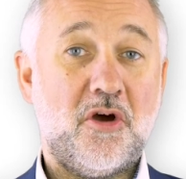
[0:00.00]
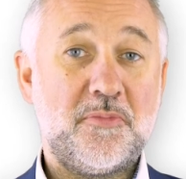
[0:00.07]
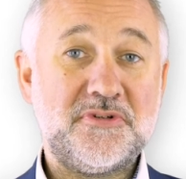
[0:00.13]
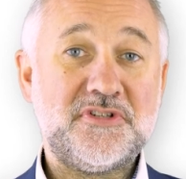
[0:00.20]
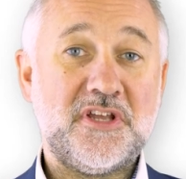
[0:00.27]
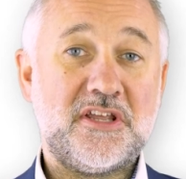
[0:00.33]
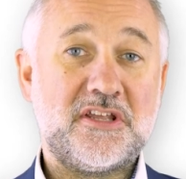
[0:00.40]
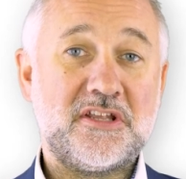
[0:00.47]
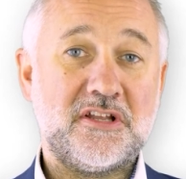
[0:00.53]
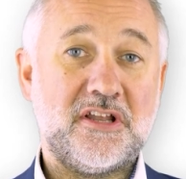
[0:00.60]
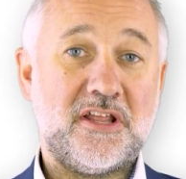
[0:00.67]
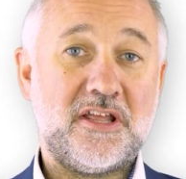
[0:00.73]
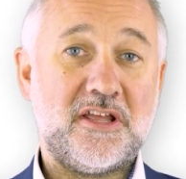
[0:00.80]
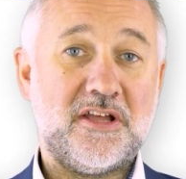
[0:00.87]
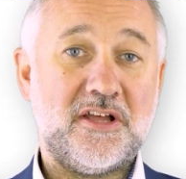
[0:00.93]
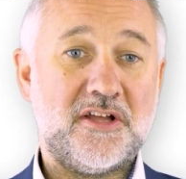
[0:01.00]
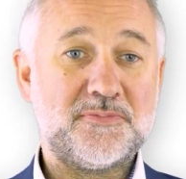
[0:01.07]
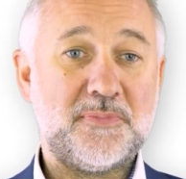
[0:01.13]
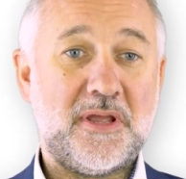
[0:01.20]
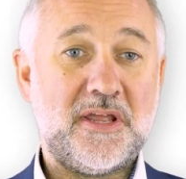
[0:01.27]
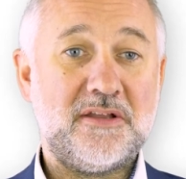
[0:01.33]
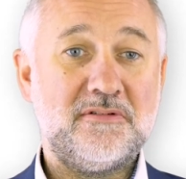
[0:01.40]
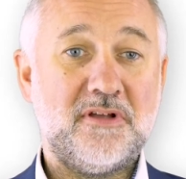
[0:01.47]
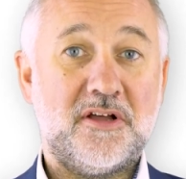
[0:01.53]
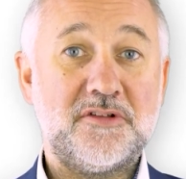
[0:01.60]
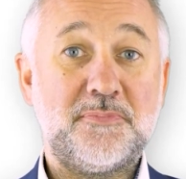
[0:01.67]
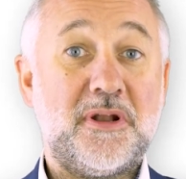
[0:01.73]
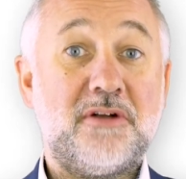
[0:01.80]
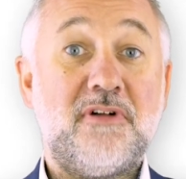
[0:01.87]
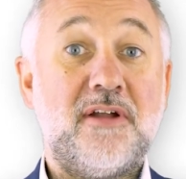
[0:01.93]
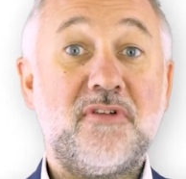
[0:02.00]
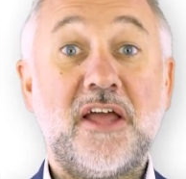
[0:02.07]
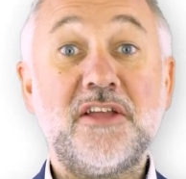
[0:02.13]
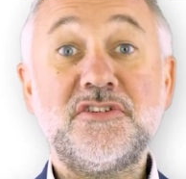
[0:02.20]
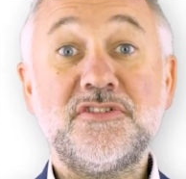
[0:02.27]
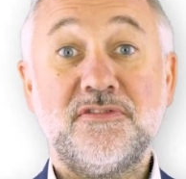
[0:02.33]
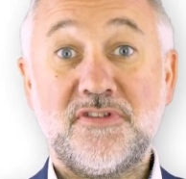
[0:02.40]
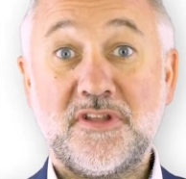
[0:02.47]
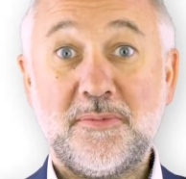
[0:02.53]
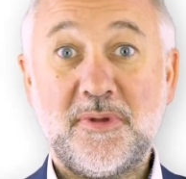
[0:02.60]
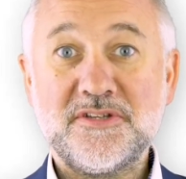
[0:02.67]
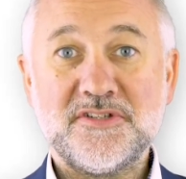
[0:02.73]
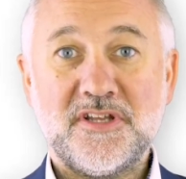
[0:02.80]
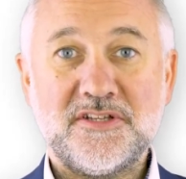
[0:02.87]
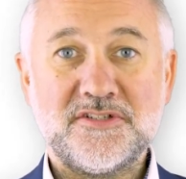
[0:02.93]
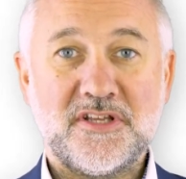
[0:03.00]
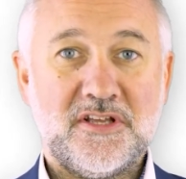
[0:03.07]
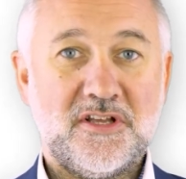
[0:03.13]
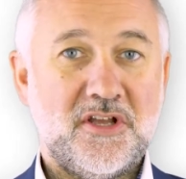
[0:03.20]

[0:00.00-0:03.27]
particularly has been a revelation for the business.